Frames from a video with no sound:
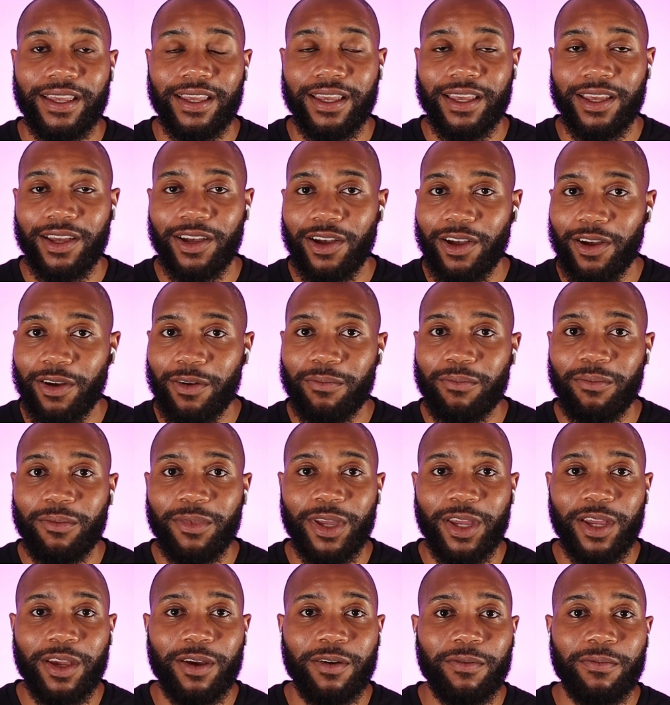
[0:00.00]
come
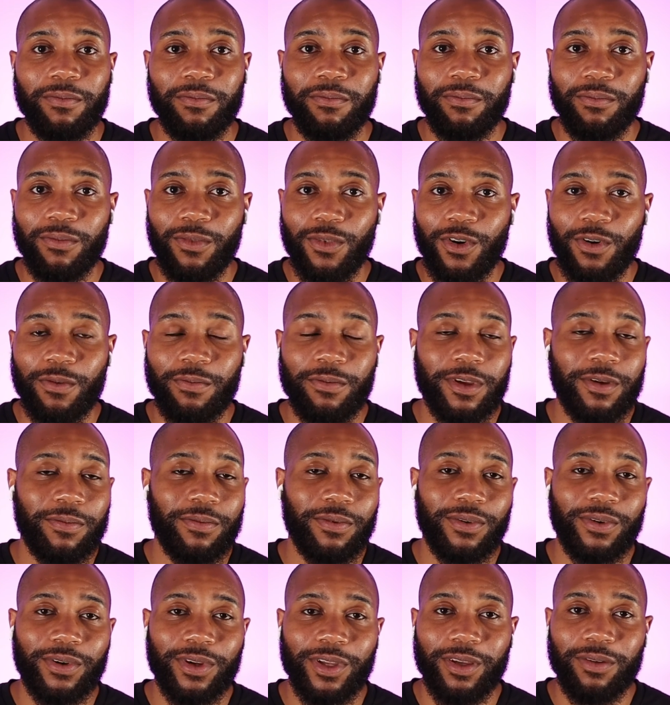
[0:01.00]
and more
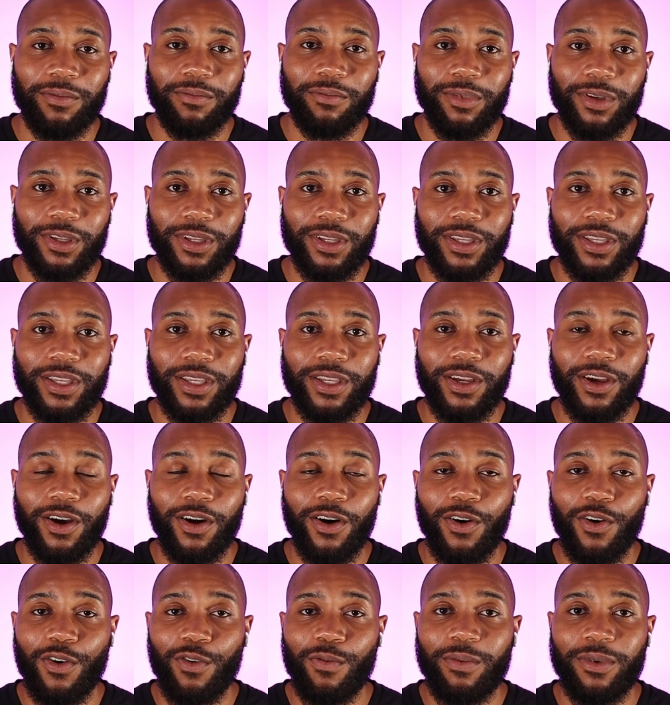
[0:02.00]
people can be
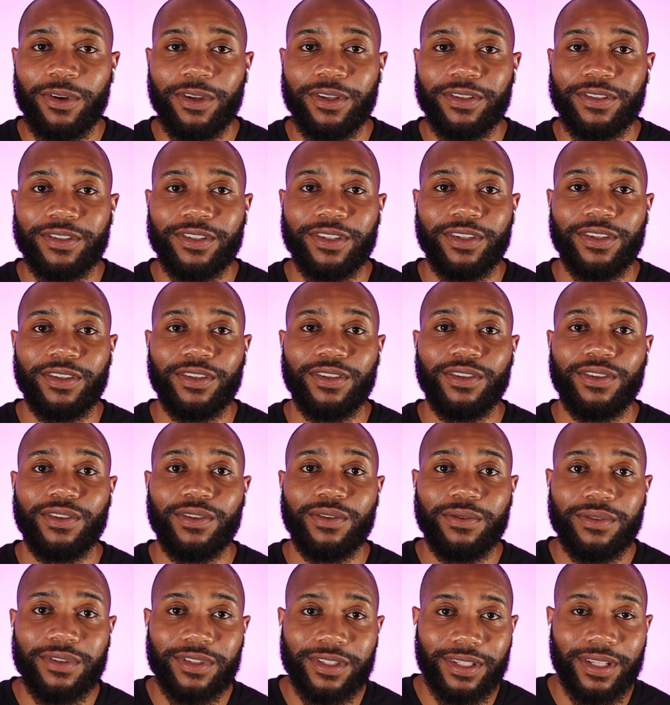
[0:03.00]
open to
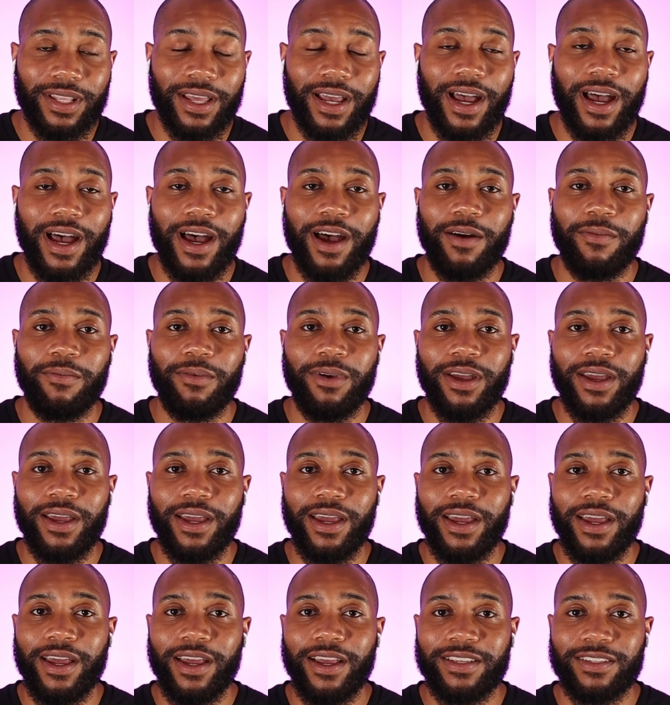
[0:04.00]
using the
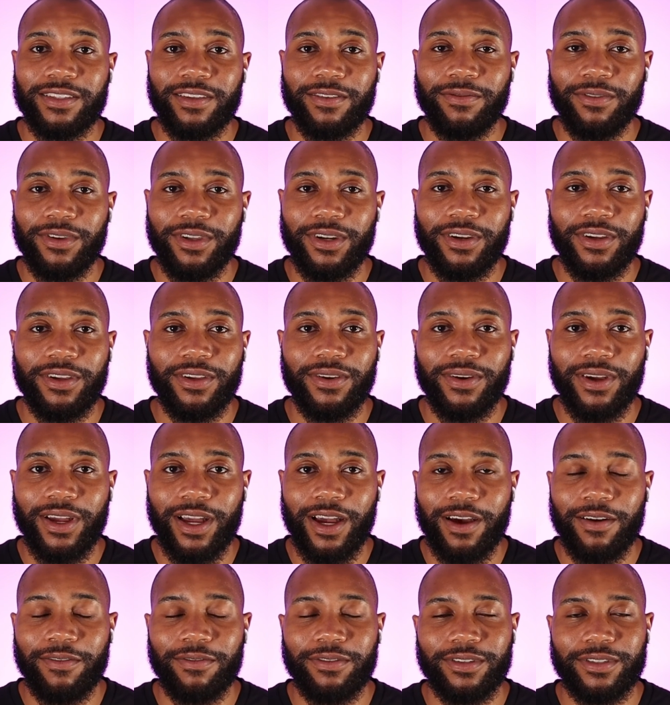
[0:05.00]
iPad as a video
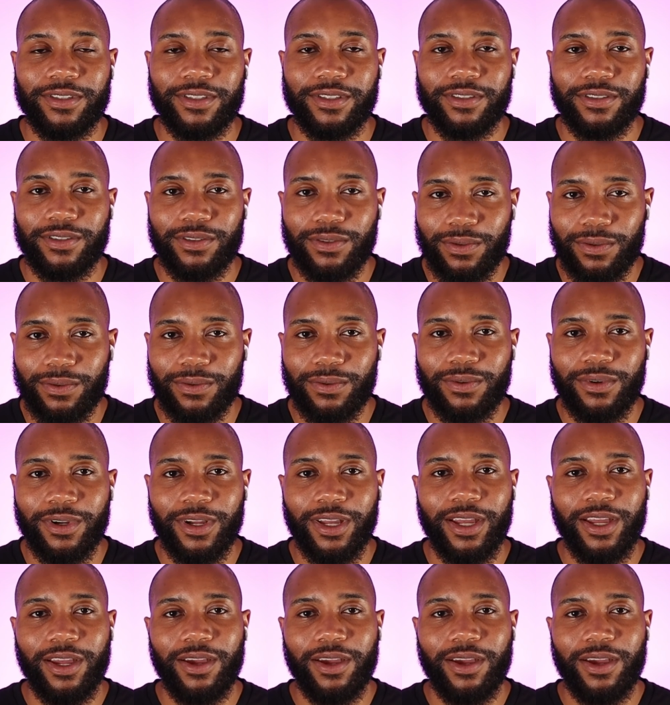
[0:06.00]
conferencing tool,